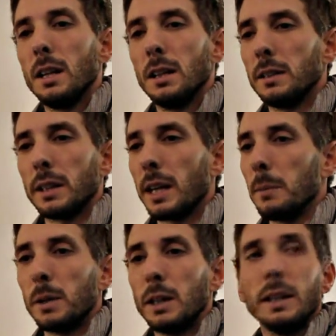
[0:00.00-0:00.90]
and the
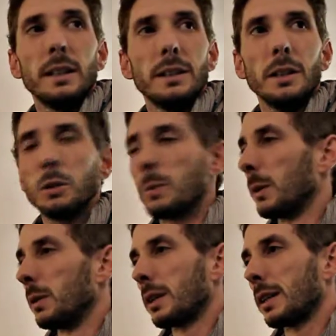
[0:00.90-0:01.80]
camera and the
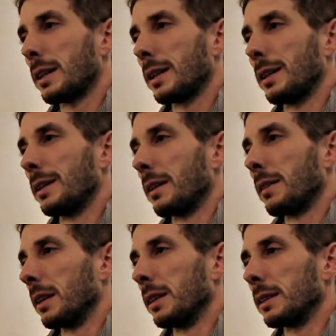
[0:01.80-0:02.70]
notebook, and
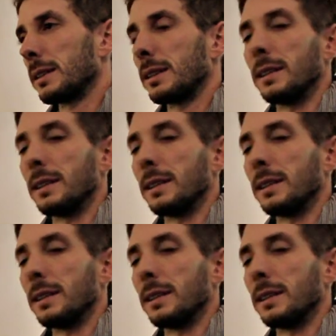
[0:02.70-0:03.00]
nothing else.